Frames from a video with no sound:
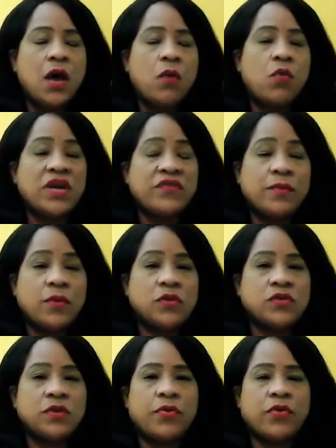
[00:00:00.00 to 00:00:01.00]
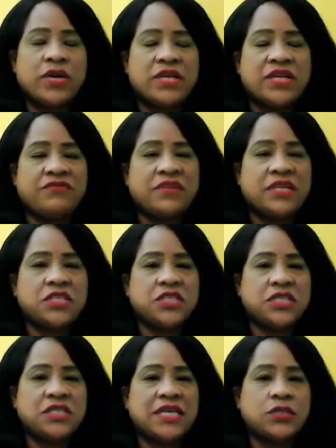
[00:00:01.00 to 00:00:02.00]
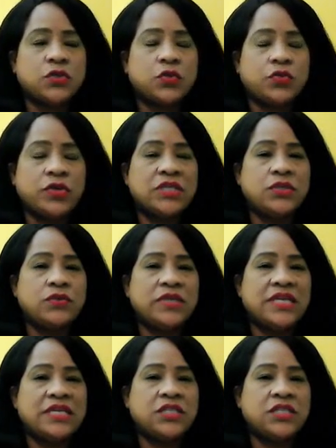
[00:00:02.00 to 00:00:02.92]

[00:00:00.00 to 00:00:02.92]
One of the most important definitions that you really do need